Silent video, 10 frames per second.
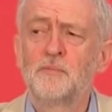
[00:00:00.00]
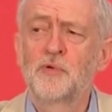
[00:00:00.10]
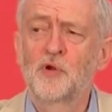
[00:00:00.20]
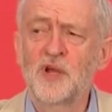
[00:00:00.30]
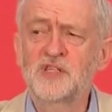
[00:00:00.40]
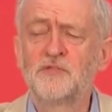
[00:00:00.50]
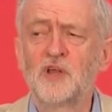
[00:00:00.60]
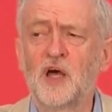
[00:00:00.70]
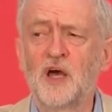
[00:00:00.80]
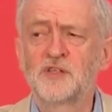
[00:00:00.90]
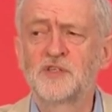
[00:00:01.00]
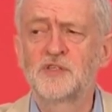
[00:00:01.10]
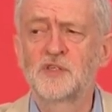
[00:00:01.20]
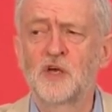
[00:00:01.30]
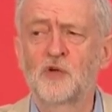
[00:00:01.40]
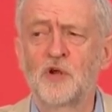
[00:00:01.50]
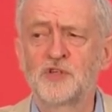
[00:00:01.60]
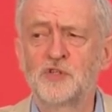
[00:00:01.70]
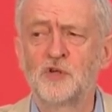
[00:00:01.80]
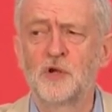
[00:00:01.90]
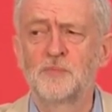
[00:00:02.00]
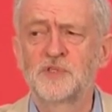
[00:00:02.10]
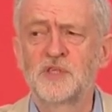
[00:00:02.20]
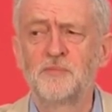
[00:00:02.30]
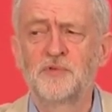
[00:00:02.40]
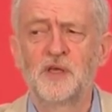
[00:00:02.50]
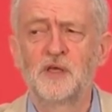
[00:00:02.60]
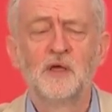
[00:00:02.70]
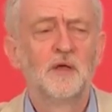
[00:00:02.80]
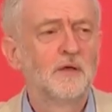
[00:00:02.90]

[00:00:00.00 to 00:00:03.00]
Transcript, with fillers: progressive alliances across Europe, something